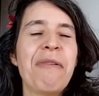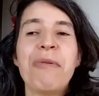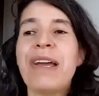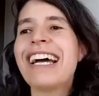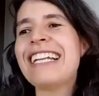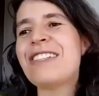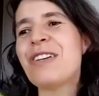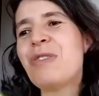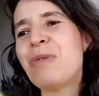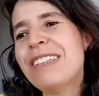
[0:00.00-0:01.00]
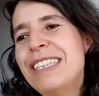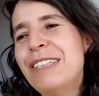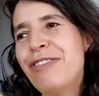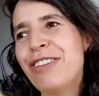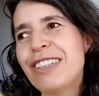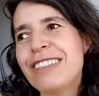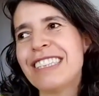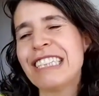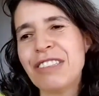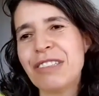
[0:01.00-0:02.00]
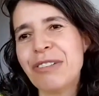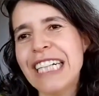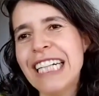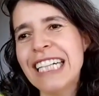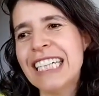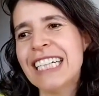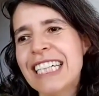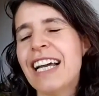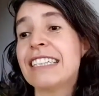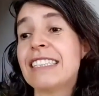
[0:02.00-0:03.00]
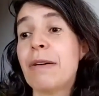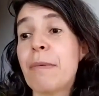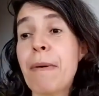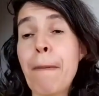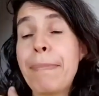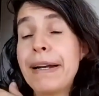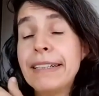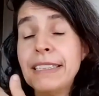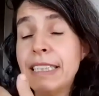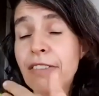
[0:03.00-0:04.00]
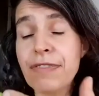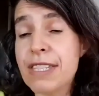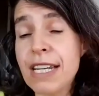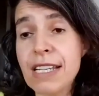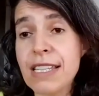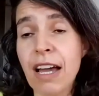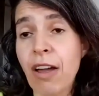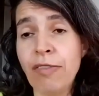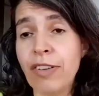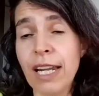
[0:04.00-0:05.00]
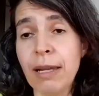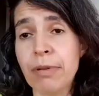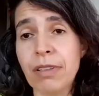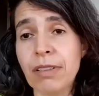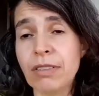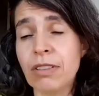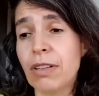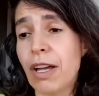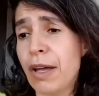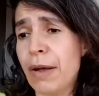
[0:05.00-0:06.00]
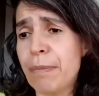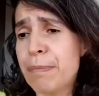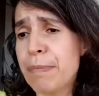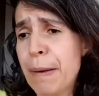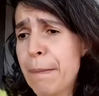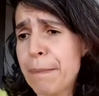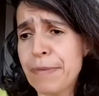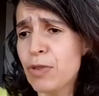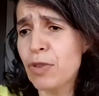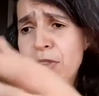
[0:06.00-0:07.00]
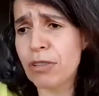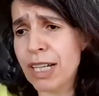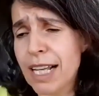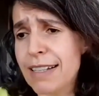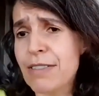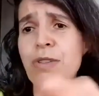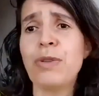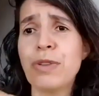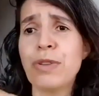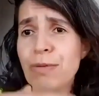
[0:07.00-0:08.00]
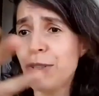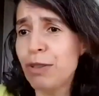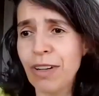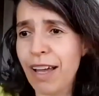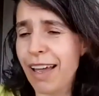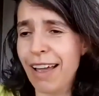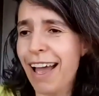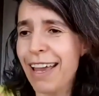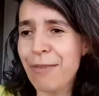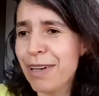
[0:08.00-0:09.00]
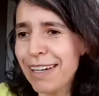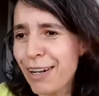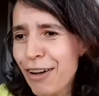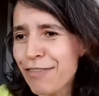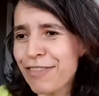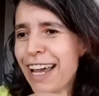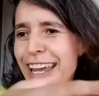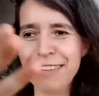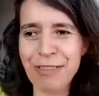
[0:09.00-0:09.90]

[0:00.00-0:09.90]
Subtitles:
we are in the 21st century. Plenty of things are available. So tutorials. I really loved. I